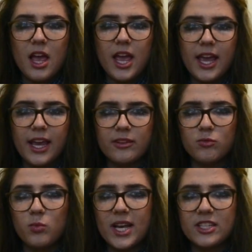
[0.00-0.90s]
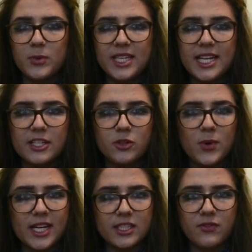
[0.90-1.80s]
in which we needed to
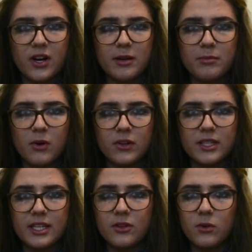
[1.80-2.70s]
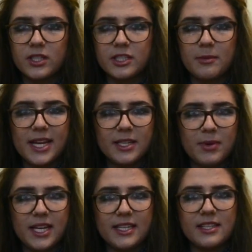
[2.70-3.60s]
rectify upon in order to make
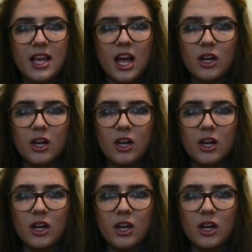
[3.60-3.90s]
the piece